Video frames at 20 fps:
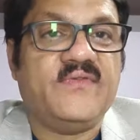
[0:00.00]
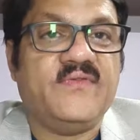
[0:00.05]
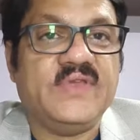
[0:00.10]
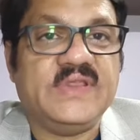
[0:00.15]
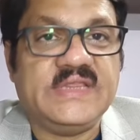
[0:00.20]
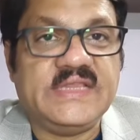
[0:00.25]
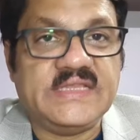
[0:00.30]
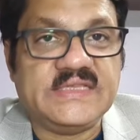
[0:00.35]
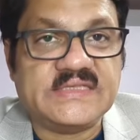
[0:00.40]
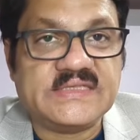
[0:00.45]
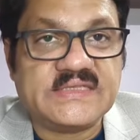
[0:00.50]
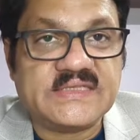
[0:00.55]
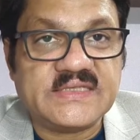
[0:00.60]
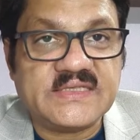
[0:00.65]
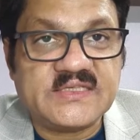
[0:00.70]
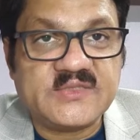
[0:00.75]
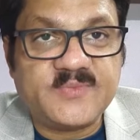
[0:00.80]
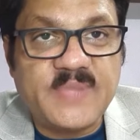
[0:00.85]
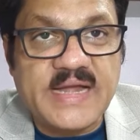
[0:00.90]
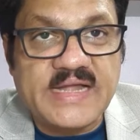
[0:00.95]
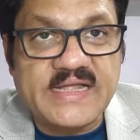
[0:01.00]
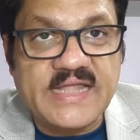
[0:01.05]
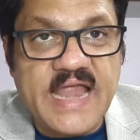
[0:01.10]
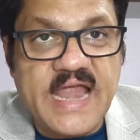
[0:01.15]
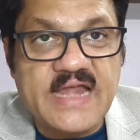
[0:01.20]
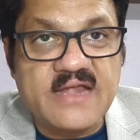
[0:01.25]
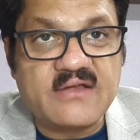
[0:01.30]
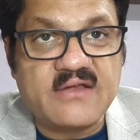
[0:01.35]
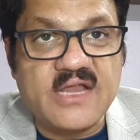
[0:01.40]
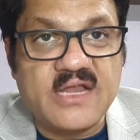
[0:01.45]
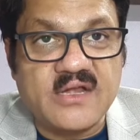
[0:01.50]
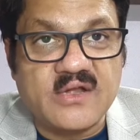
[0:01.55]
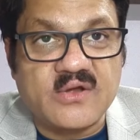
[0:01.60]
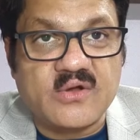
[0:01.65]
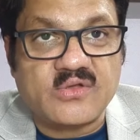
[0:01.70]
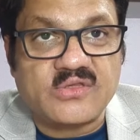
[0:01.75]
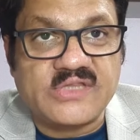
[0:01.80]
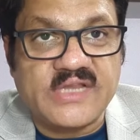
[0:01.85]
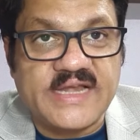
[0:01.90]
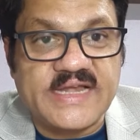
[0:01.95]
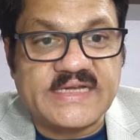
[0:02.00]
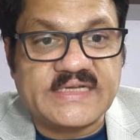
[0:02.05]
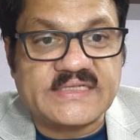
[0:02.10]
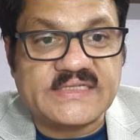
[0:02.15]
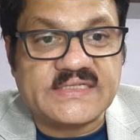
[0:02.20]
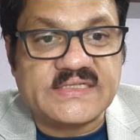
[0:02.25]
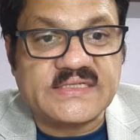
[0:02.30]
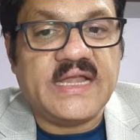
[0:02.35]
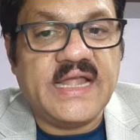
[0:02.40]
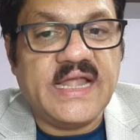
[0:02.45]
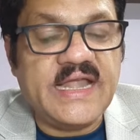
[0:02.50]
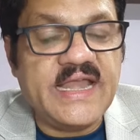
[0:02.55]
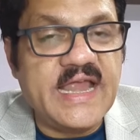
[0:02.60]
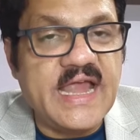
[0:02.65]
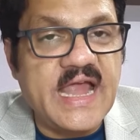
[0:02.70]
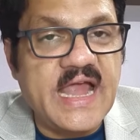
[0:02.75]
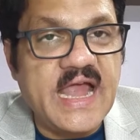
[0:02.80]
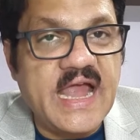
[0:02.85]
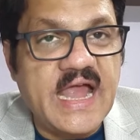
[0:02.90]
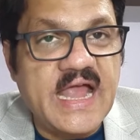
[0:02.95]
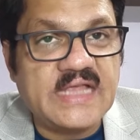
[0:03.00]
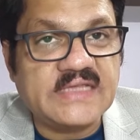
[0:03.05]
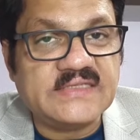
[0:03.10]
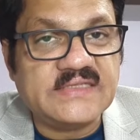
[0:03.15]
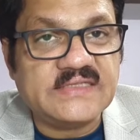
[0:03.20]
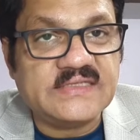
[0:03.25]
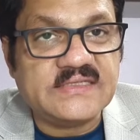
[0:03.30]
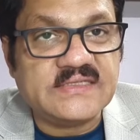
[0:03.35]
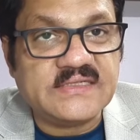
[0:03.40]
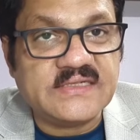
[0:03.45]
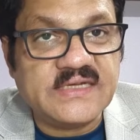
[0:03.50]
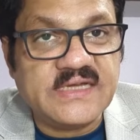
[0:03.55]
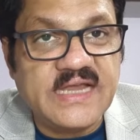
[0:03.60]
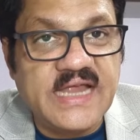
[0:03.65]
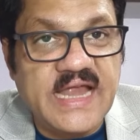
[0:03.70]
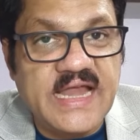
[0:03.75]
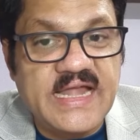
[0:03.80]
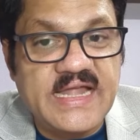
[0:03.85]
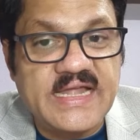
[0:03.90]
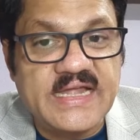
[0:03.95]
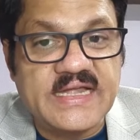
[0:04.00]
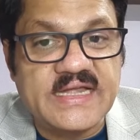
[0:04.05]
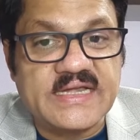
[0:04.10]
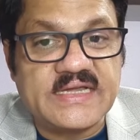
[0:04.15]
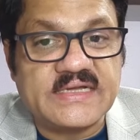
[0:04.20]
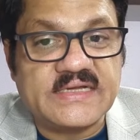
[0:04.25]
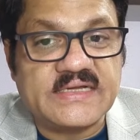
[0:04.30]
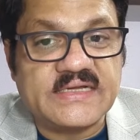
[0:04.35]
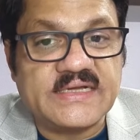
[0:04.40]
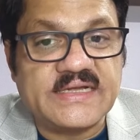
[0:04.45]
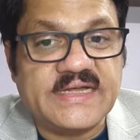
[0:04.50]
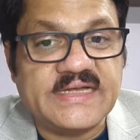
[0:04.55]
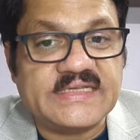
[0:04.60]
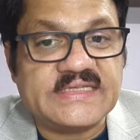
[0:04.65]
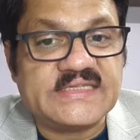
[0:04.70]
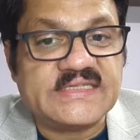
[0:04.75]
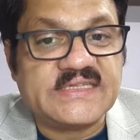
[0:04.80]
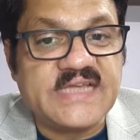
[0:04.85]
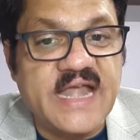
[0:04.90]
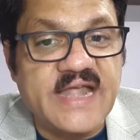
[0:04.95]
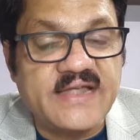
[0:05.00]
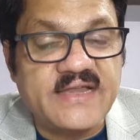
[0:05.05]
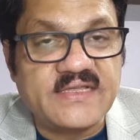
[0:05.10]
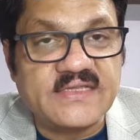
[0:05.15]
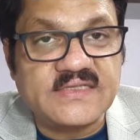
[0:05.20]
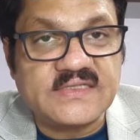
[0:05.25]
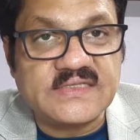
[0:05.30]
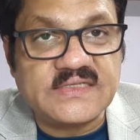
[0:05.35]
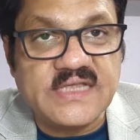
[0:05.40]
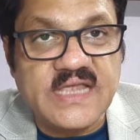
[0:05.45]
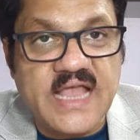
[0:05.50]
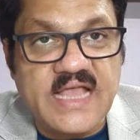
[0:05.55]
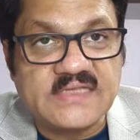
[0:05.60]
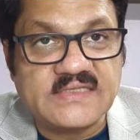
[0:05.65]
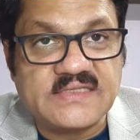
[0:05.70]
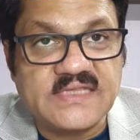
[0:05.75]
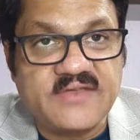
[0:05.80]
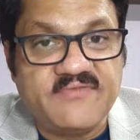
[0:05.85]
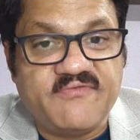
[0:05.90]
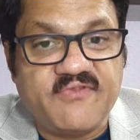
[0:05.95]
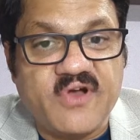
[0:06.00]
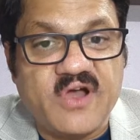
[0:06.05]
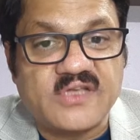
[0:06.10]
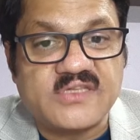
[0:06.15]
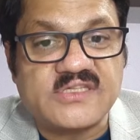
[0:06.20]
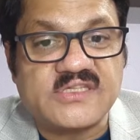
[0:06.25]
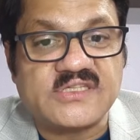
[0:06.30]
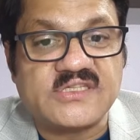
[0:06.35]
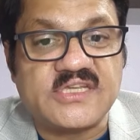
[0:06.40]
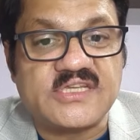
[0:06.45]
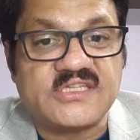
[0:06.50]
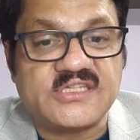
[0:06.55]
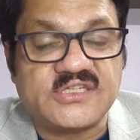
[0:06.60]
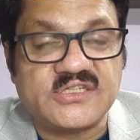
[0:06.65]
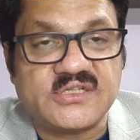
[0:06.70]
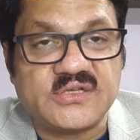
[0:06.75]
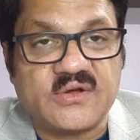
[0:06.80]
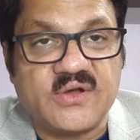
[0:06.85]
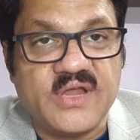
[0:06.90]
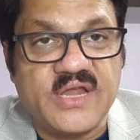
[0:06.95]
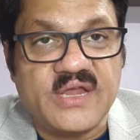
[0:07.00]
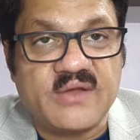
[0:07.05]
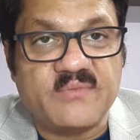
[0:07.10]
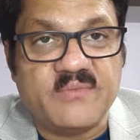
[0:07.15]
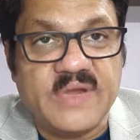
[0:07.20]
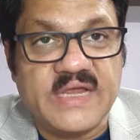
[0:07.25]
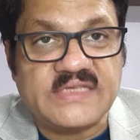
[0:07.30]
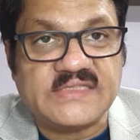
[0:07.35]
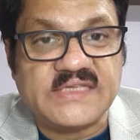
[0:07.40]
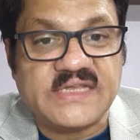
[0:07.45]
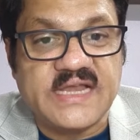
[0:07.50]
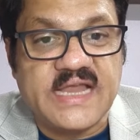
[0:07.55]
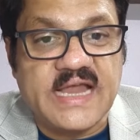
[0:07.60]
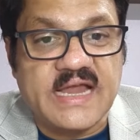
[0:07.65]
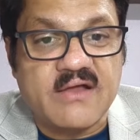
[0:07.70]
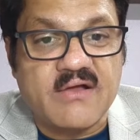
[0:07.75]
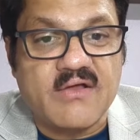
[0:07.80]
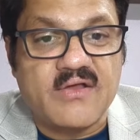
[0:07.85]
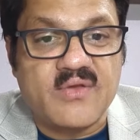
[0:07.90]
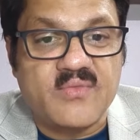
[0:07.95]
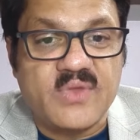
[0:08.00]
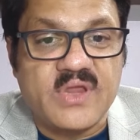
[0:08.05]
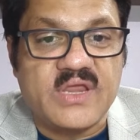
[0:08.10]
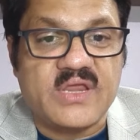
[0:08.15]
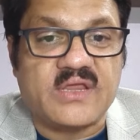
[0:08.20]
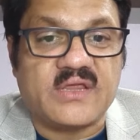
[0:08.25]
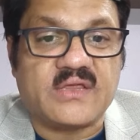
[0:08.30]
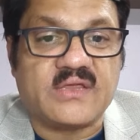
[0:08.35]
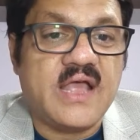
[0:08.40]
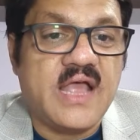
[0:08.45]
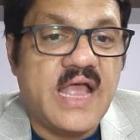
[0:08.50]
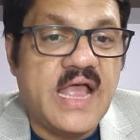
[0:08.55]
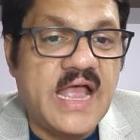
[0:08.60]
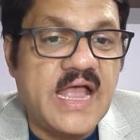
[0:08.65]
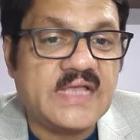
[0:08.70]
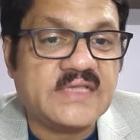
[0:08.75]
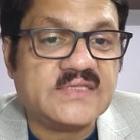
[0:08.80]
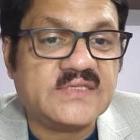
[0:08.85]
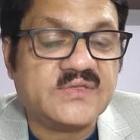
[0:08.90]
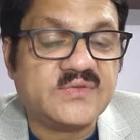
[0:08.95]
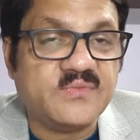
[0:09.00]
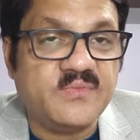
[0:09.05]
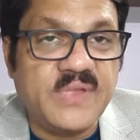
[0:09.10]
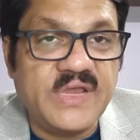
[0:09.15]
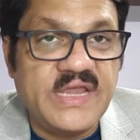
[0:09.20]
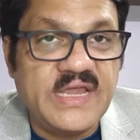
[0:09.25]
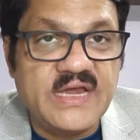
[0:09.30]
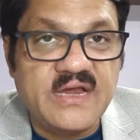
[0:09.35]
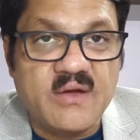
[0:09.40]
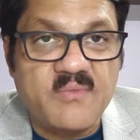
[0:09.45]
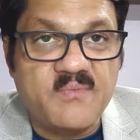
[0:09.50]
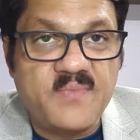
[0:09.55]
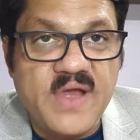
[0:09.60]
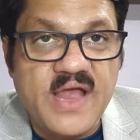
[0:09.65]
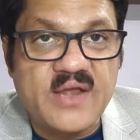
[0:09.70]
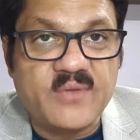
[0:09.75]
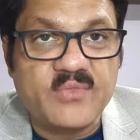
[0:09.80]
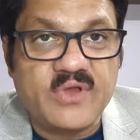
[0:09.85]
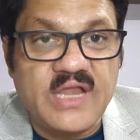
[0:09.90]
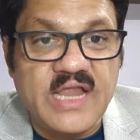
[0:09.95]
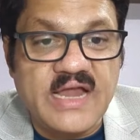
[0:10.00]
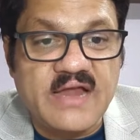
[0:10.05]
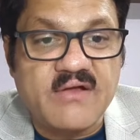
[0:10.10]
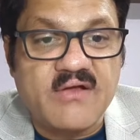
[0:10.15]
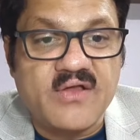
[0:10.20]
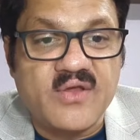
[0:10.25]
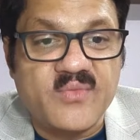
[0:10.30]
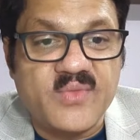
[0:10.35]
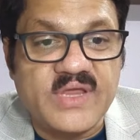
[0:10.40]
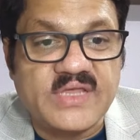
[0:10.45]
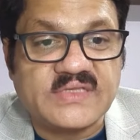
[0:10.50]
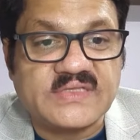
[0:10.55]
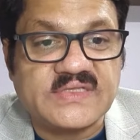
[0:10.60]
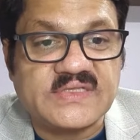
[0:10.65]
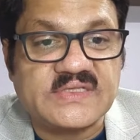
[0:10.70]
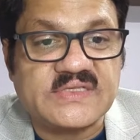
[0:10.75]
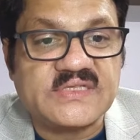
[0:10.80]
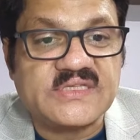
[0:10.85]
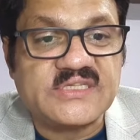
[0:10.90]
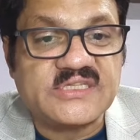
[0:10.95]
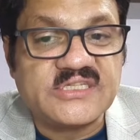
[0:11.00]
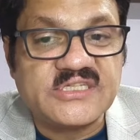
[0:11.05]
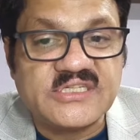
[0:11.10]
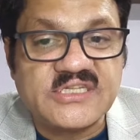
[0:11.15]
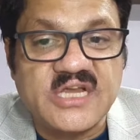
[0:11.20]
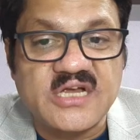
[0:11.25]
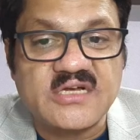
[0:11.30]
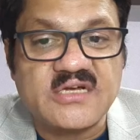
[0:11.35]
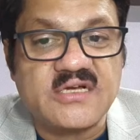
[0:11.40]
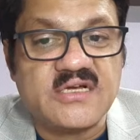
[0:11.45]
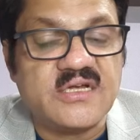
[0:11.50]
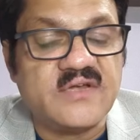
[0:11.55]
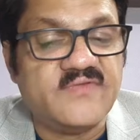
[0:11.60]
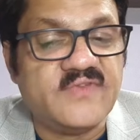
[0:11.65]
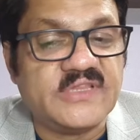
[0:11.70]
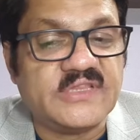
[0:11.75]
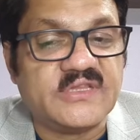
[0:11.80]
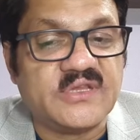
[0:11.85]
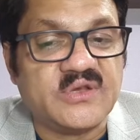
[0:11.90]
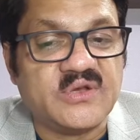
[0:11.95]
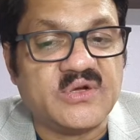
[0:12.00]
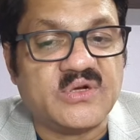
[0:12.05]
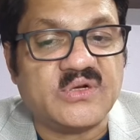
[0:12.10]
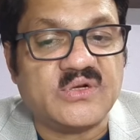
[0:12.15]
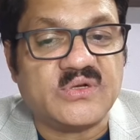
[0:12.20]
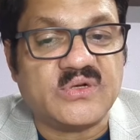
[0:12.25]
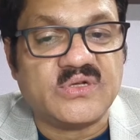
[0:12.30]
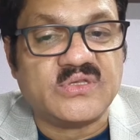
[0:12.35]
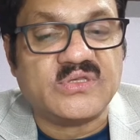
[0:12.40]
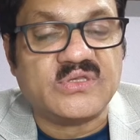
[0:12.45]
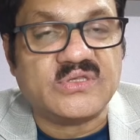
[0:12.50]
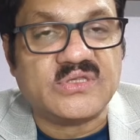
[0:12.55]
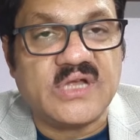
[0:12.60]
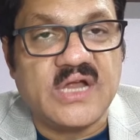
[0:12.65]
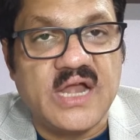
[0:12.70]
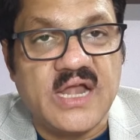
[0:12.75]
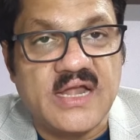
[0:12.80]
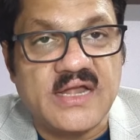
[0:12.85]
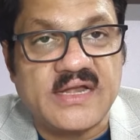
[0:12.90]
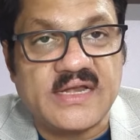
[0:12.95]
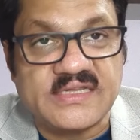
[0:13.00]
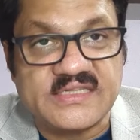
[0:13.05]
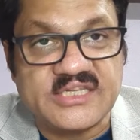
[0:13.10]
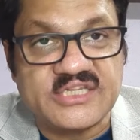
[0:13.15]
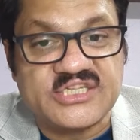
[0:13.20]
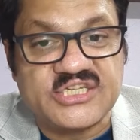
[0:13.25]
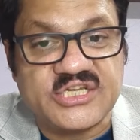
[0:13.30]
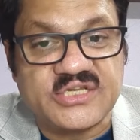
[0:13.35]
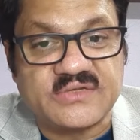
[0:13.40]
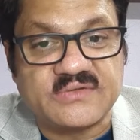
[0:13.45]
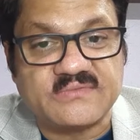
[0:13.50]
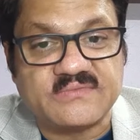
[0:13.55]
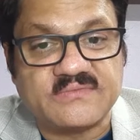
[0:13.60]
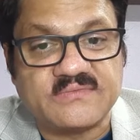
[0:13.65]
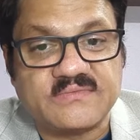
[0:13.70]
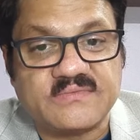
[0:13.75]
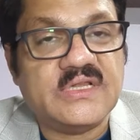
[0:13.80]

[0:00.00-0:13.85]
With these spectacular growth rates, India has regained its status as the fastest growing major economy, as many comparable economies struggled with low growth and recession.